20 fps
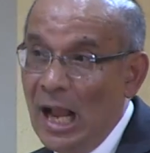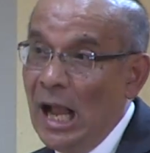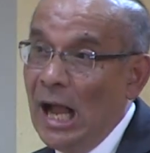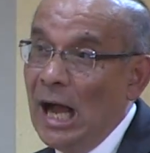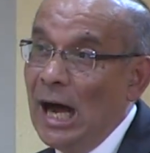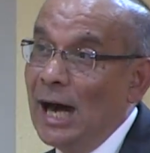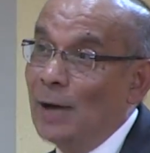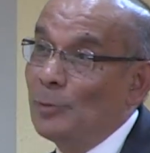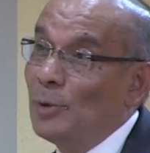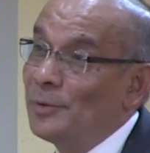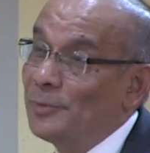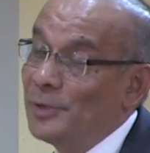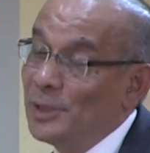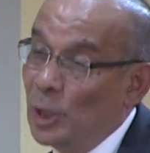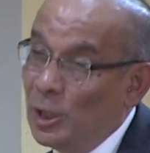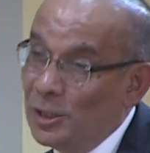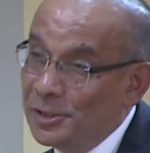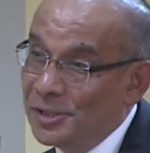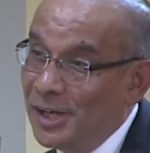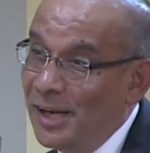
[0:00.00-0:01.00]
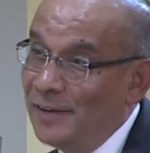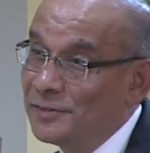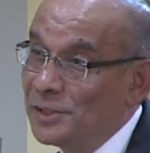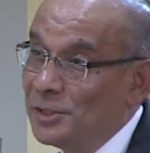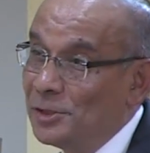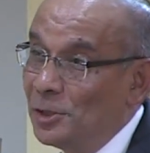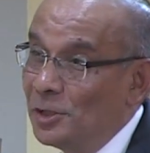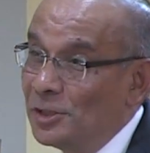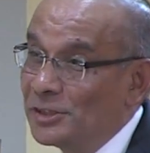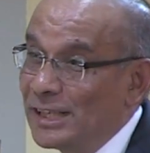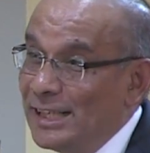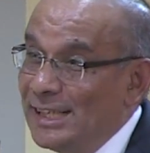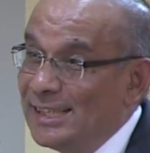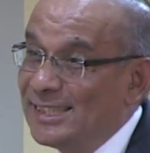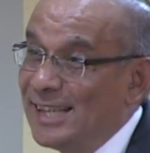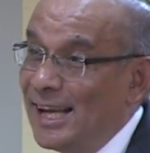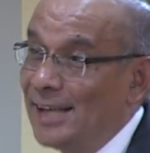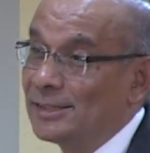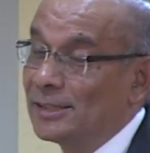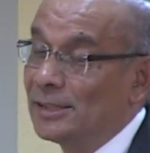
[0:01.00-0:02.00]
What we also have to note is
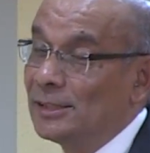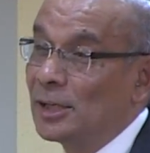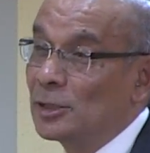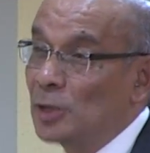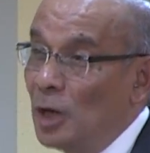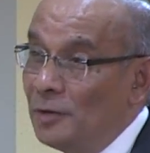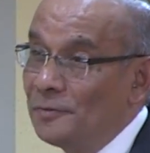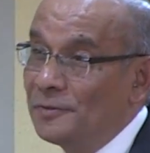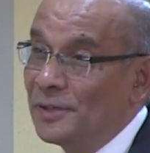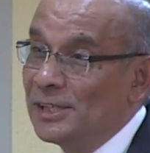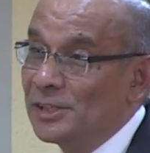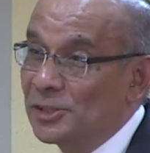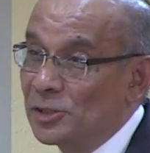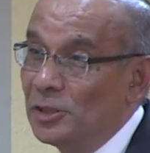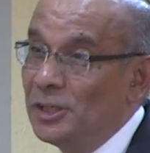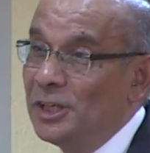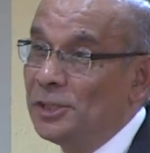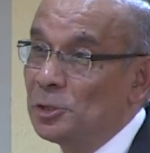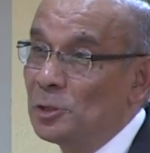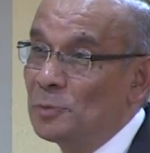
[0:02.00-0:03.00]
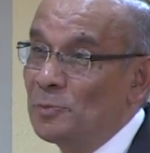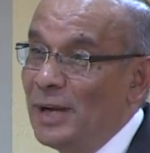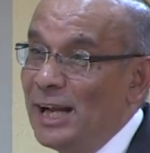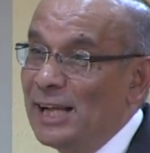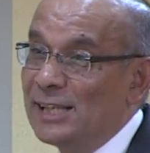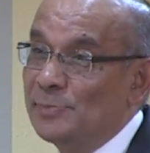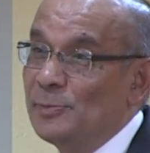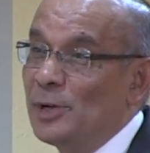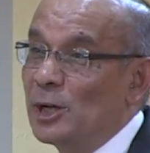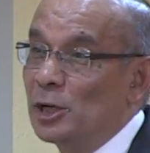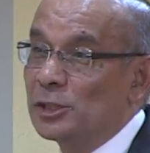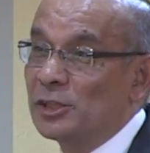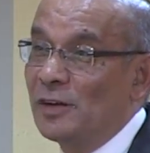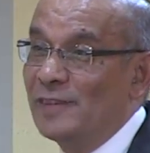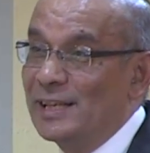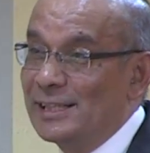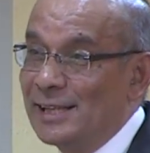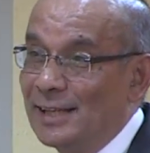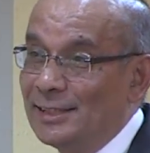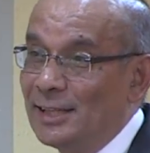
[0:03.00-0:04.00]
that the conference only took place because
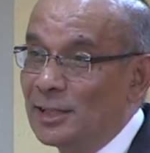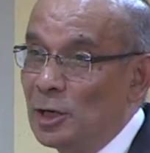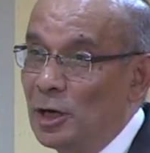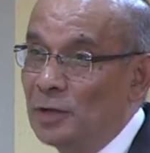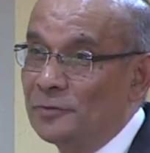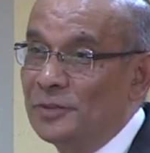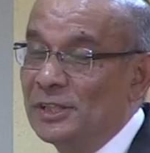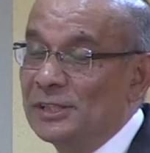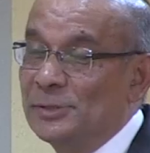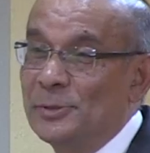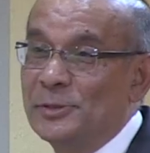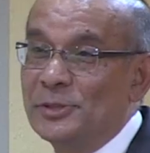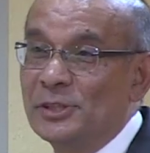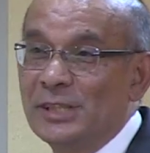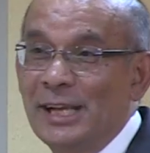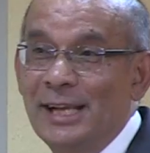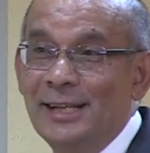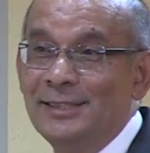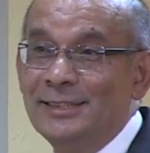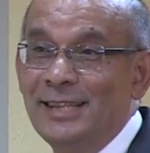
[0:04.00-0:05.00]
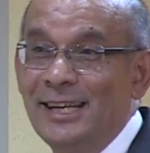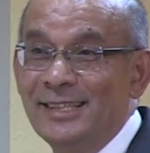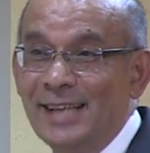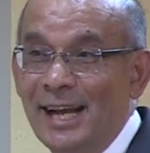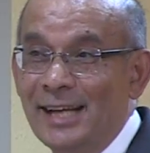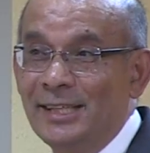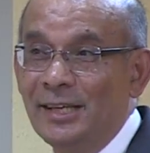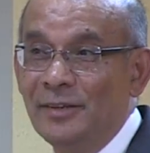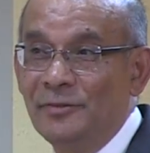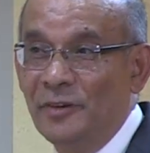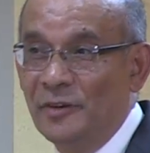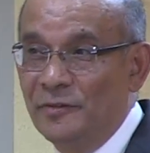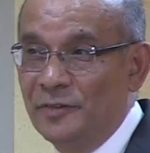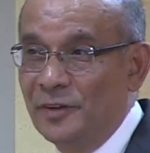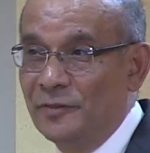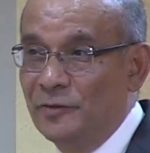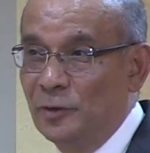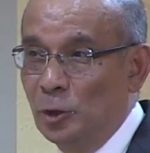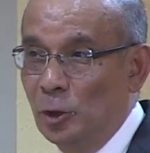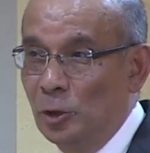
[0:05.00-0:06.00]
of another conference which was held in
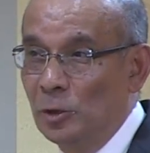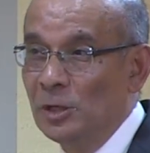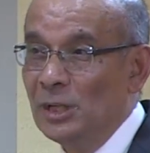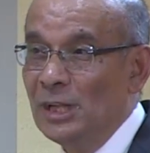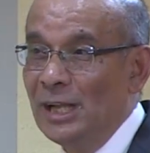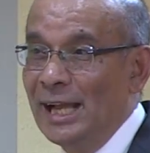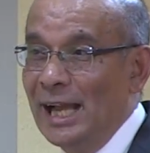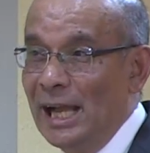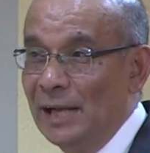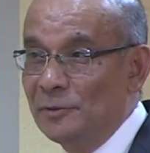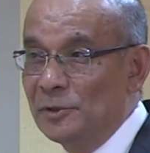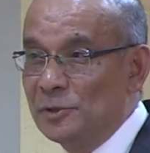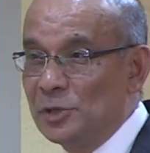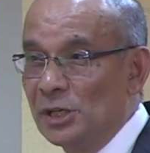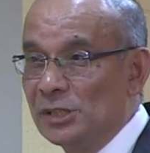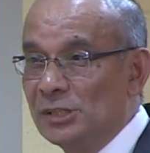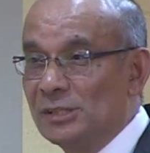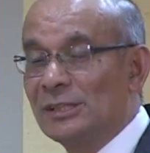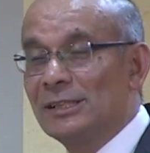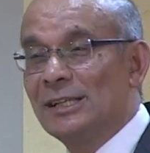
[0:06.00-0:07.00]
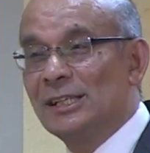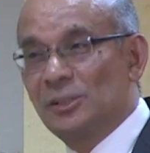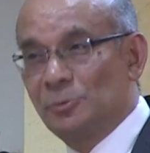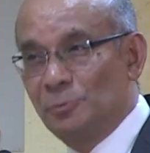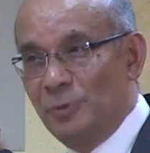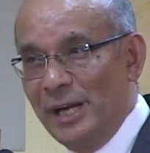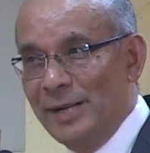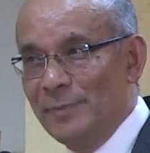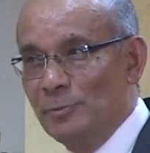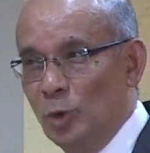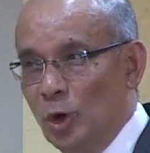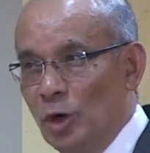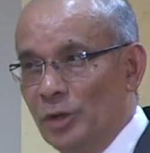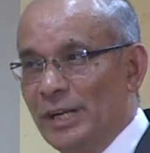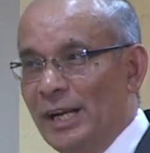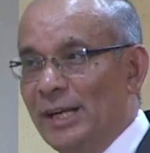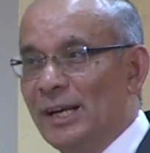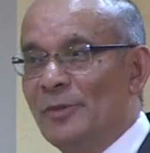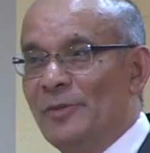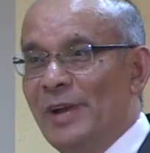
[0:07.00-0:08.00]
1954, and which was the
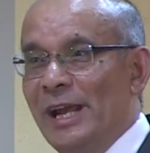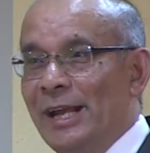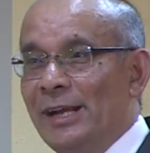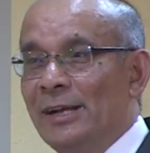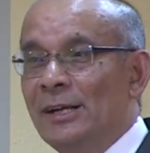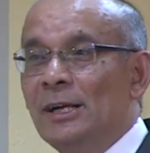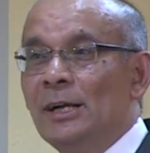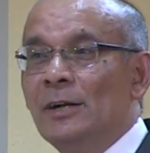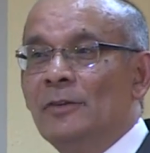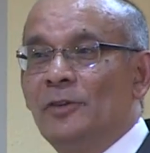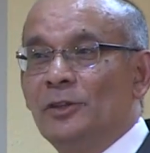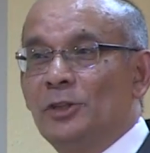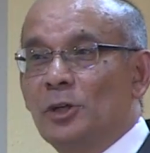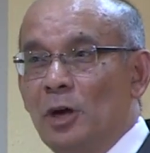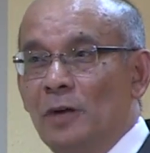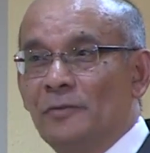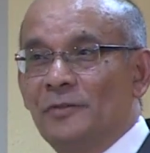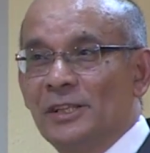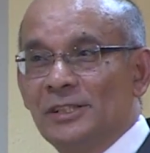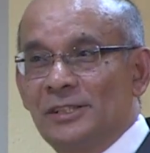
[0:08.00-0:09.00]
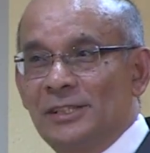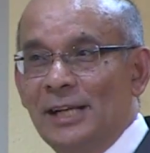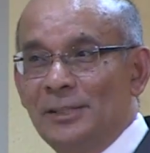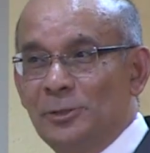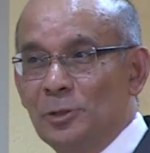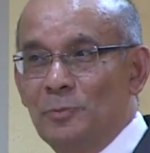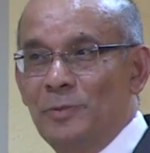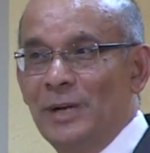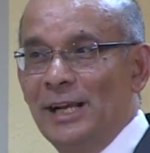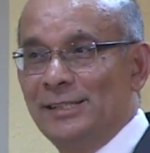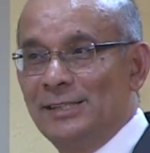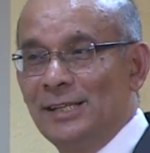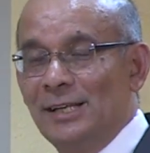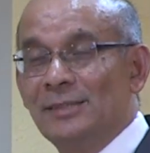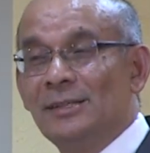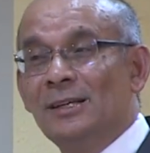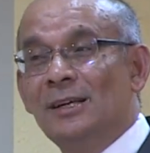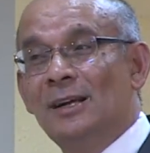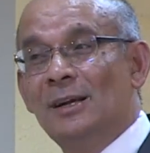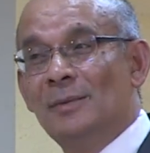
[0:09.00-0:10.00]
springboard, in a way, for the conference that took place
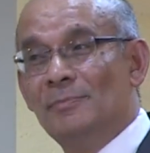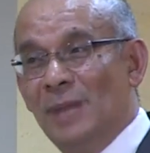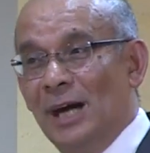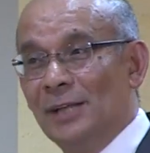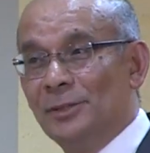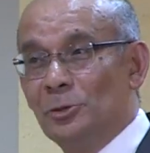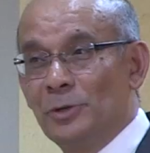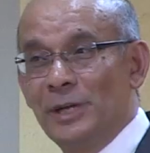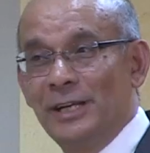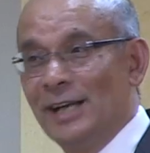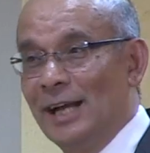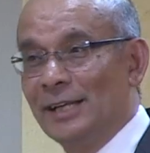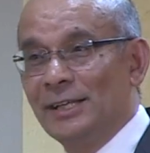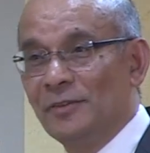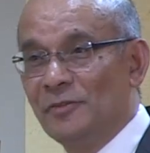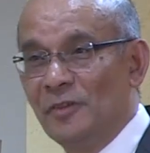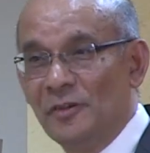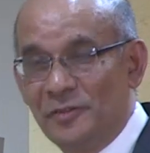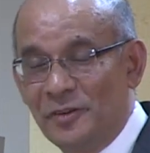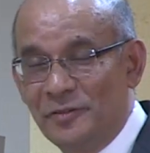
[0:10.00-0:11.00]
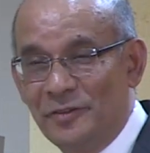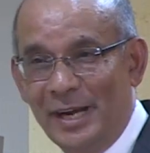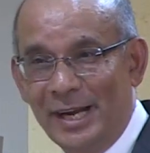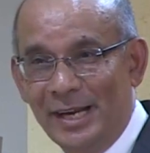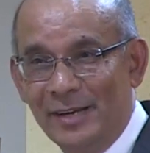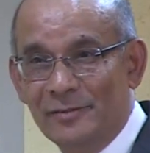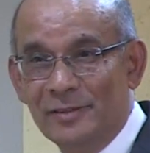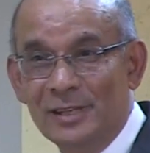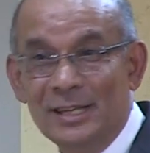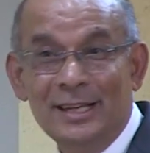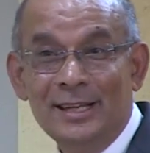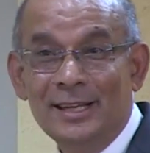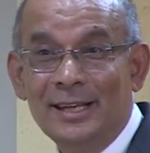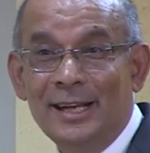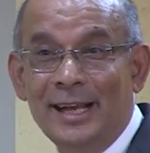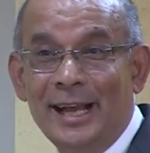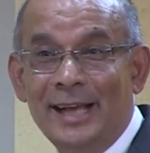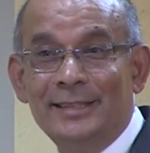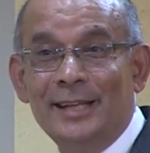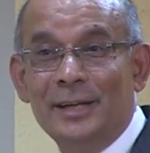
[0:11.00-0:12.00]
in Bandung in 1955.
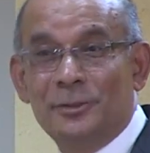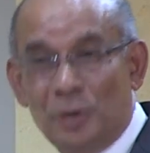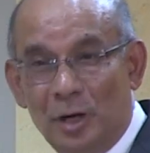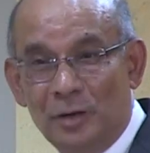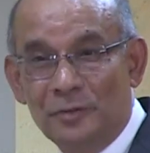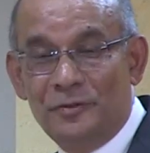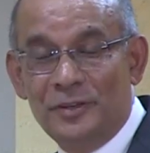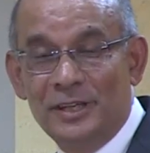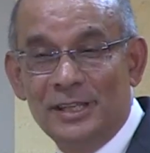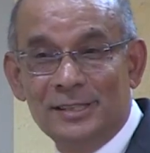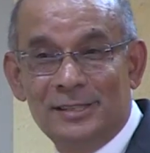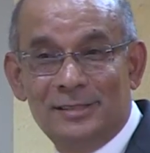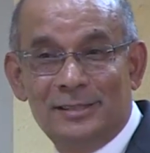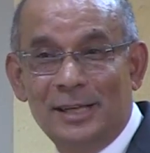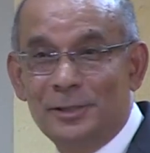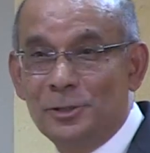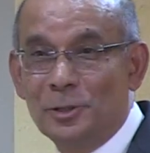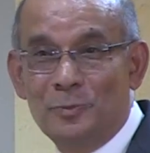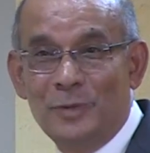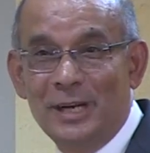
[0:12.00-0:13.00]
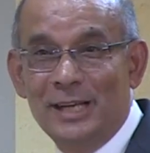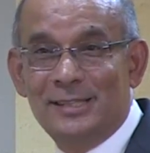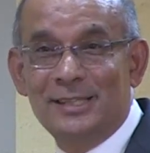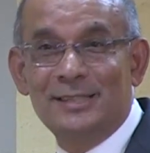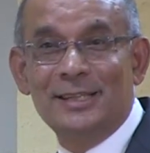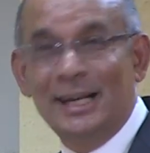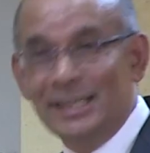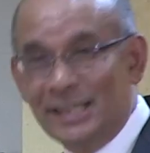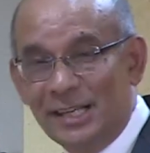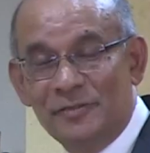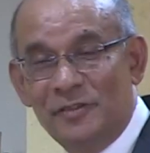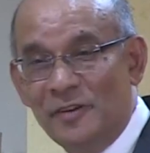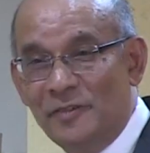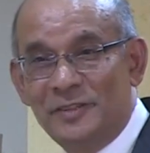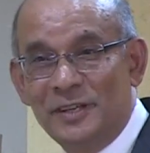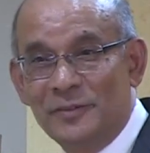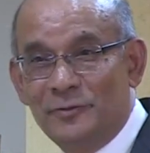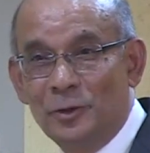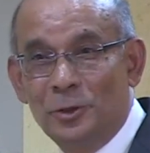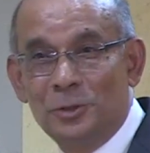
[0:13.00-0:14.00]
And that conference that took place in
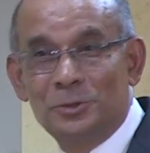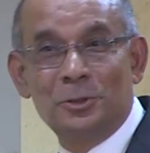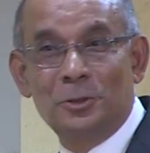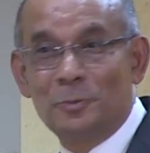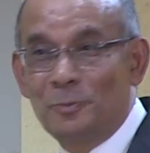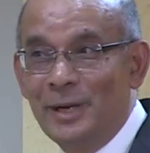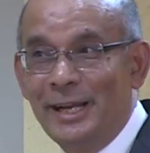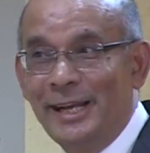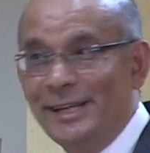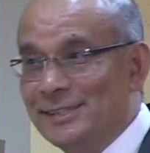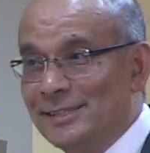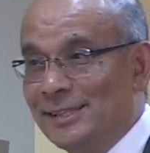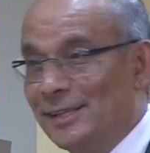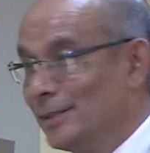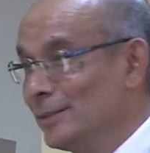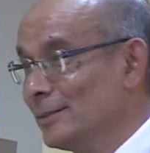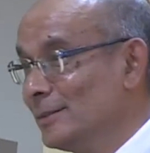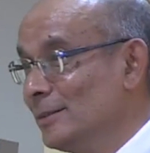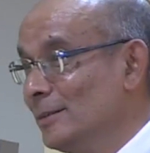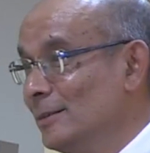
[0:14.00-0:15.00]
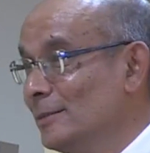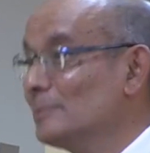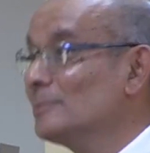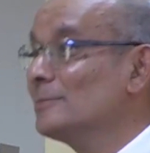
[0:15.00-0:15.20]
1954 took place in